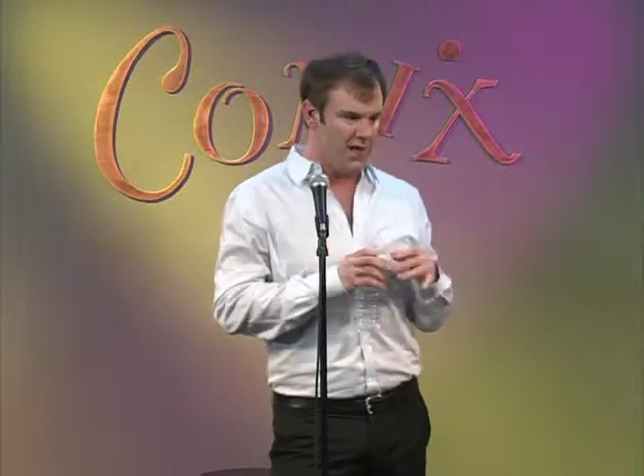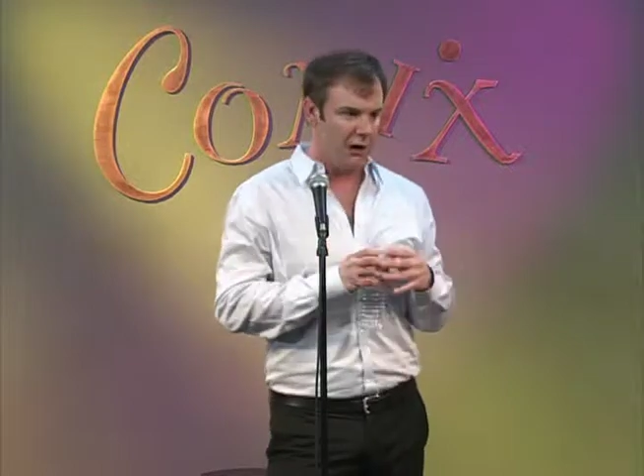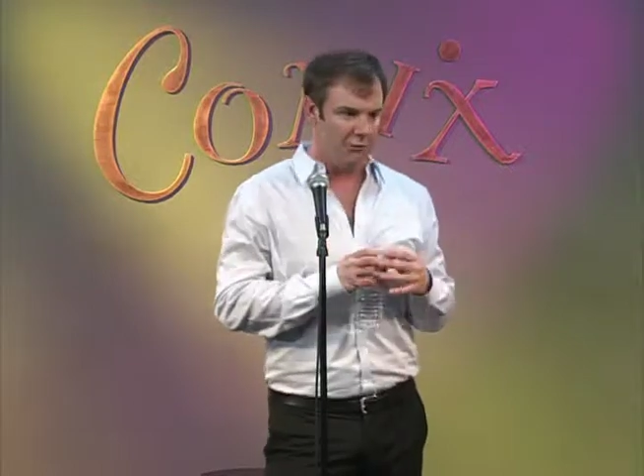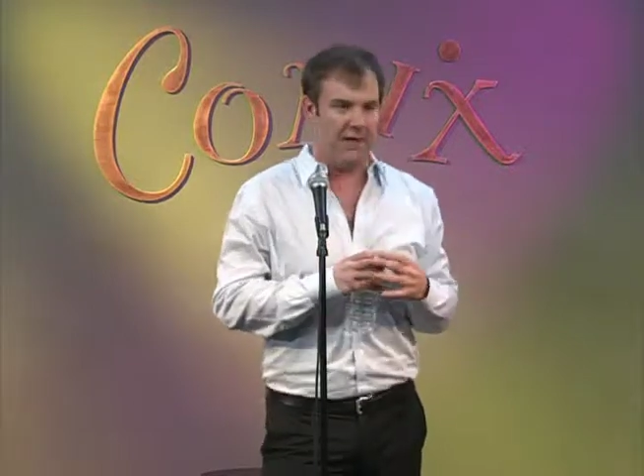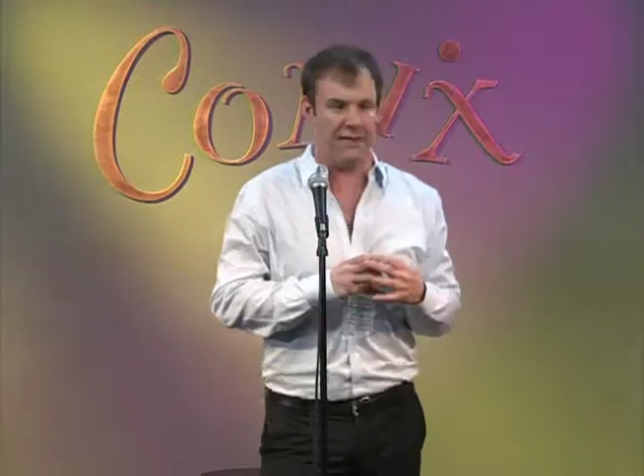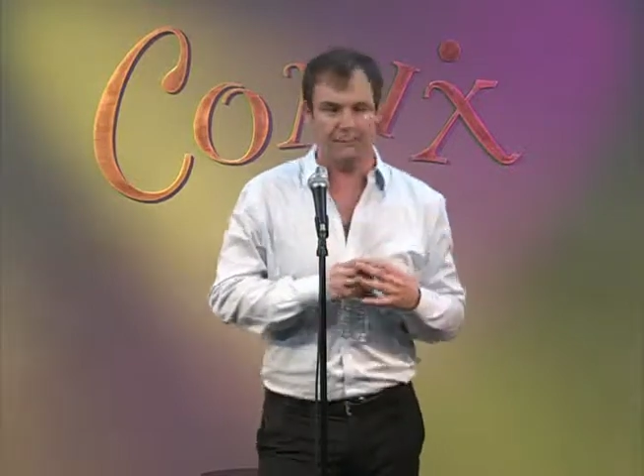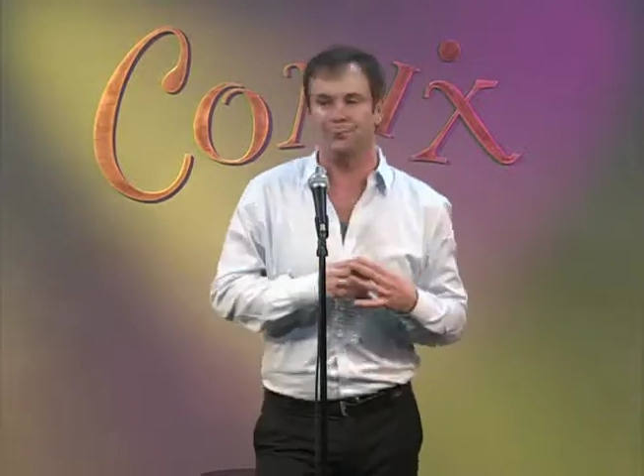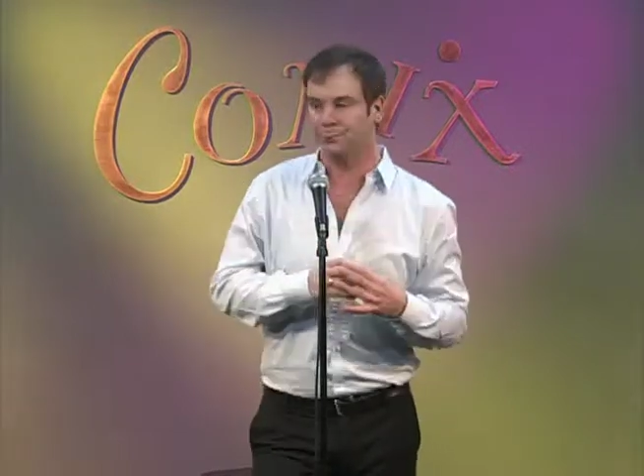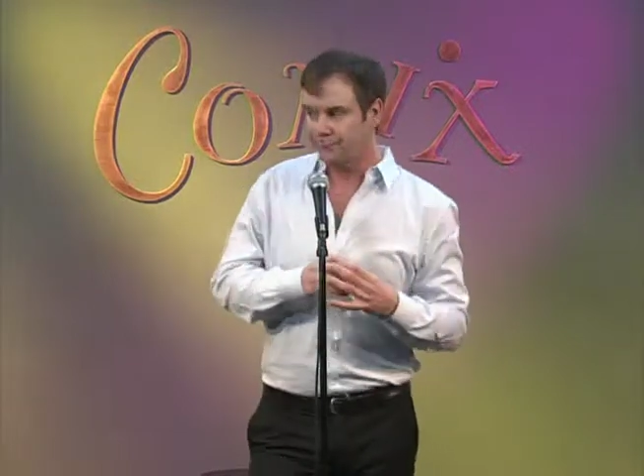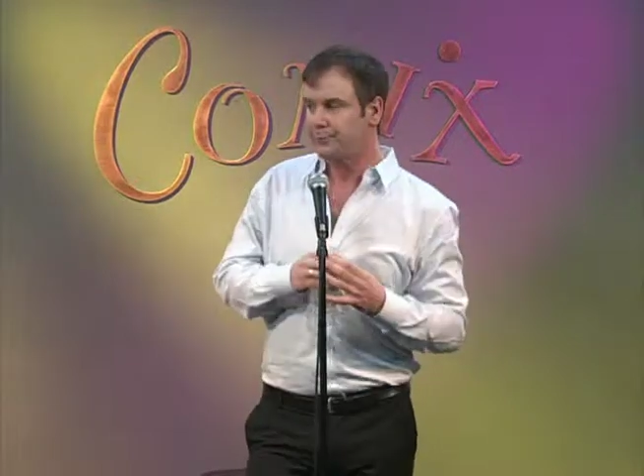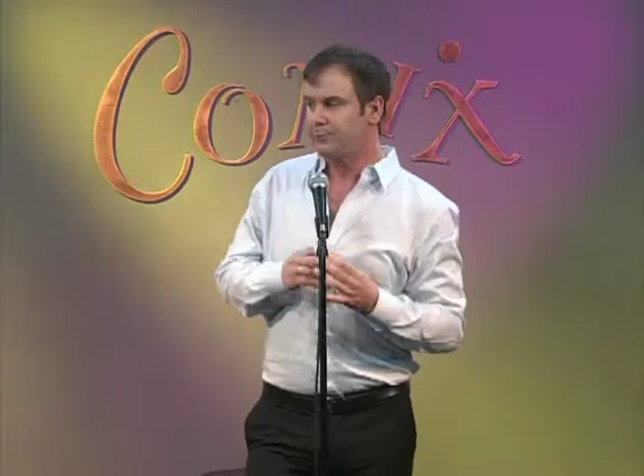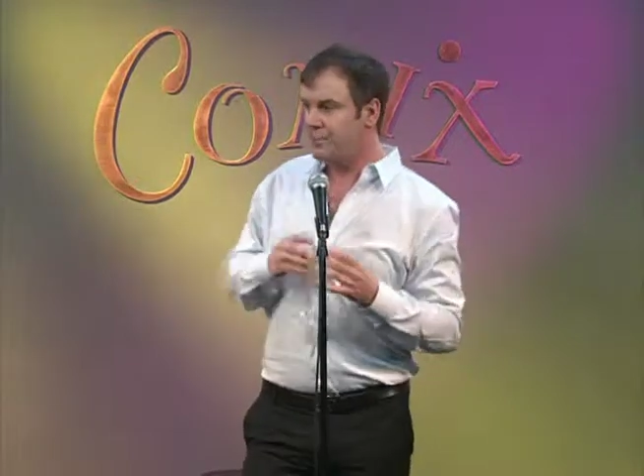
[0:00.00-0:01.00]
all right?
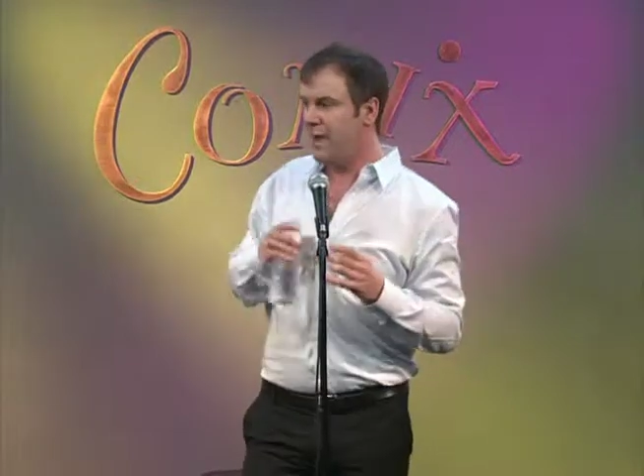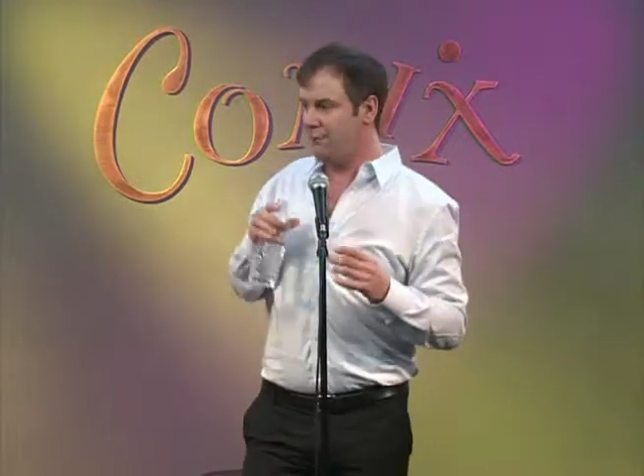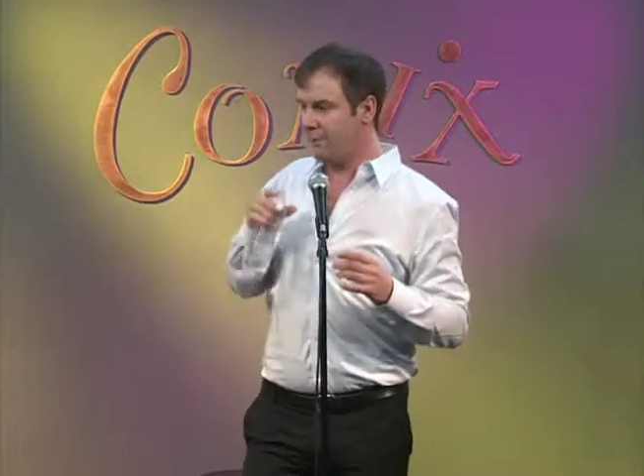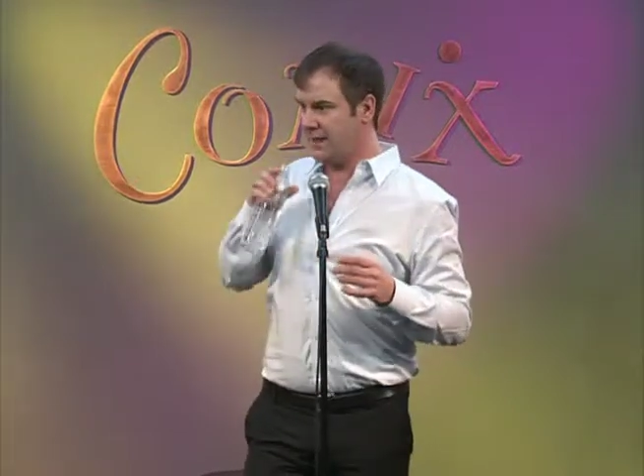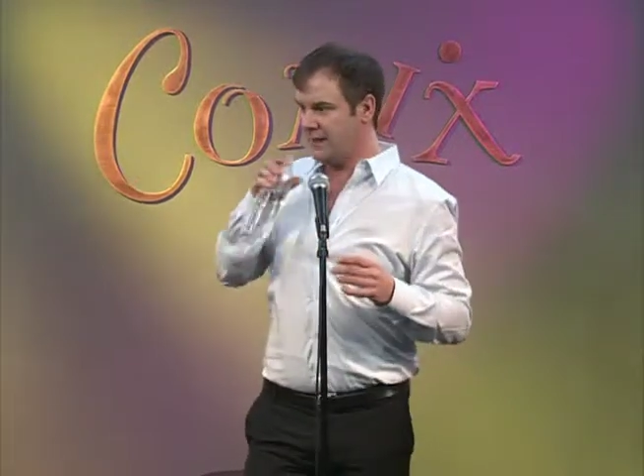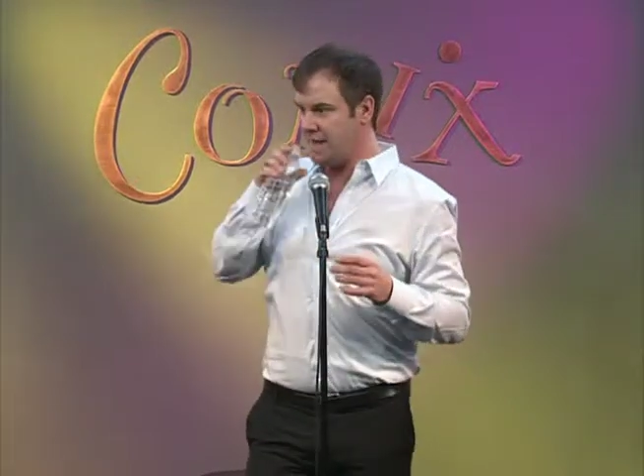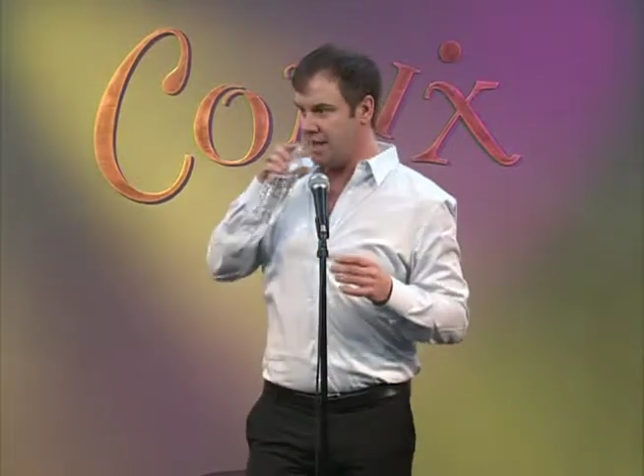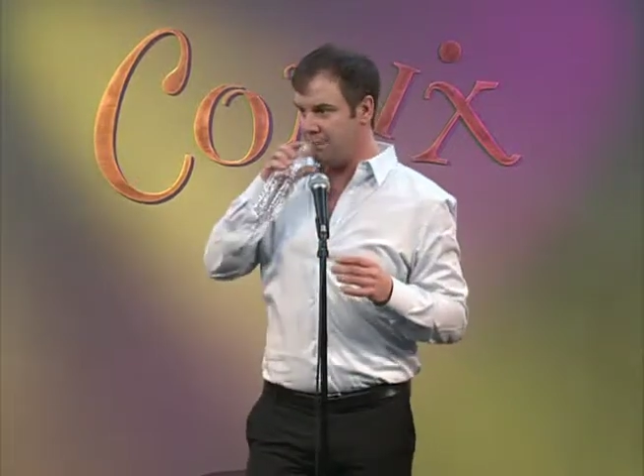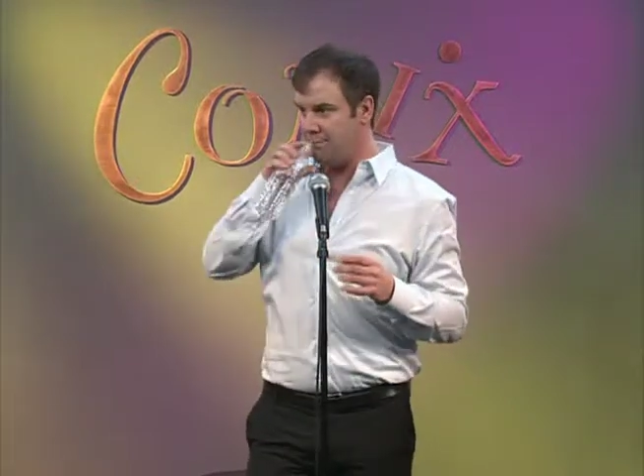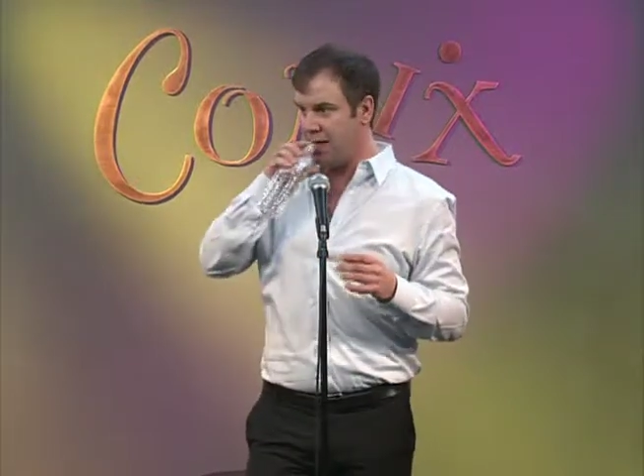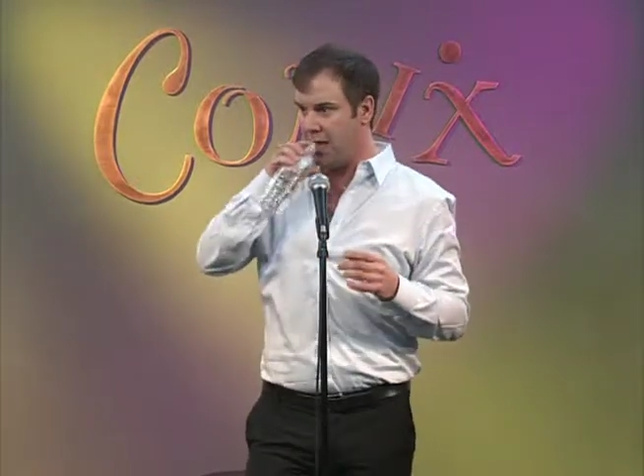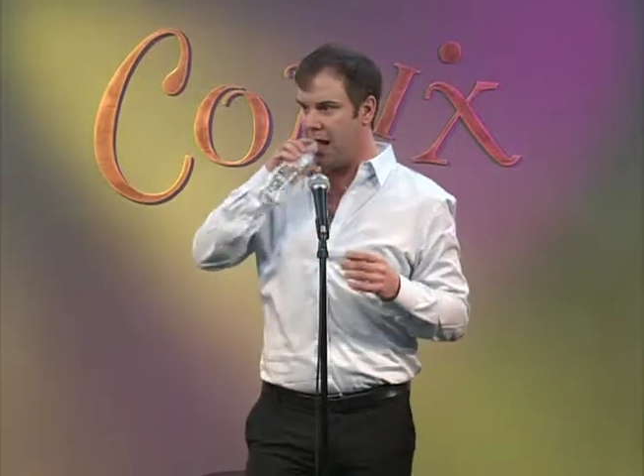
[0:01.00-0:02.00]
Everybody take a
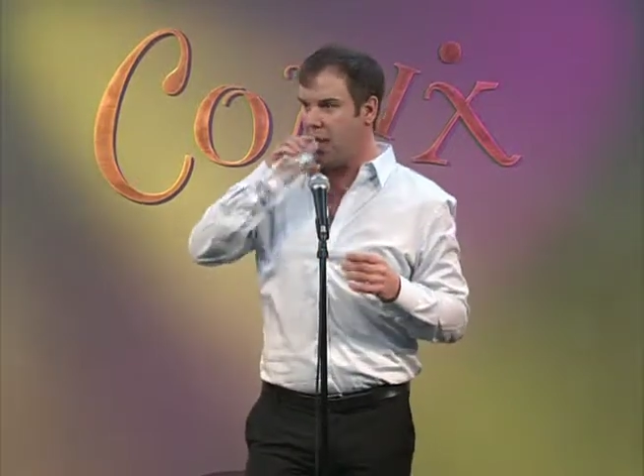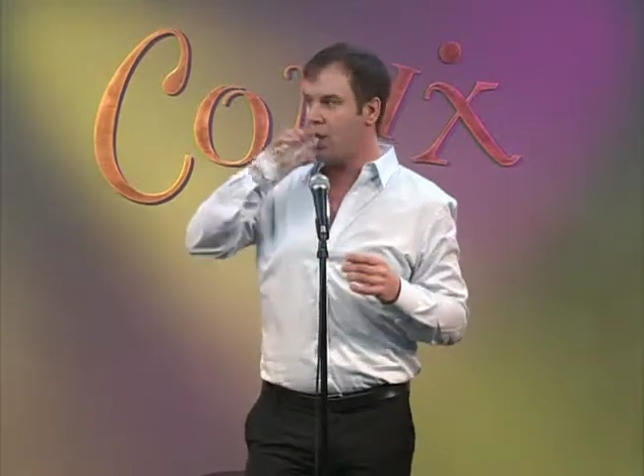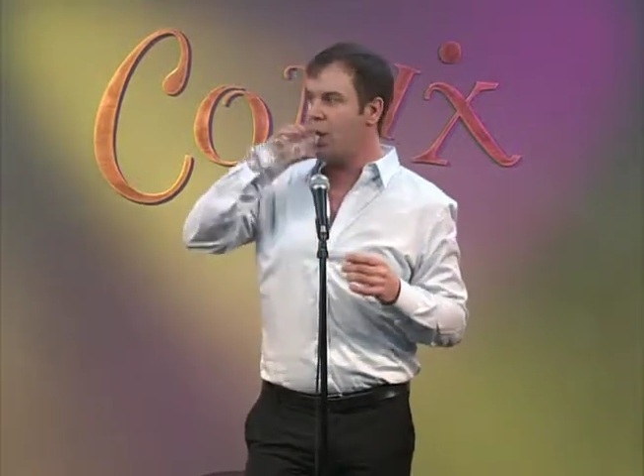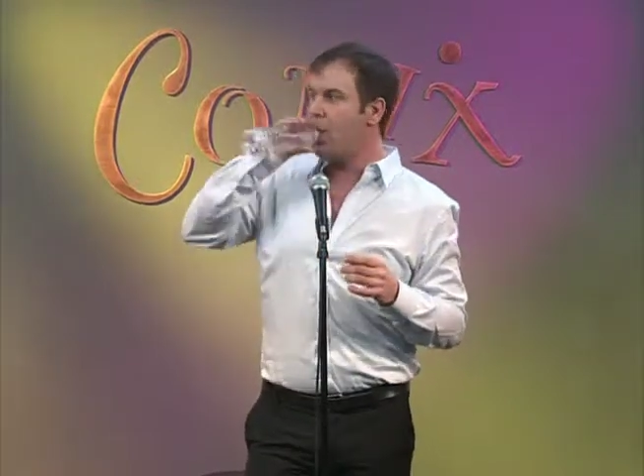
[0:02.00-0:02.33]
minute.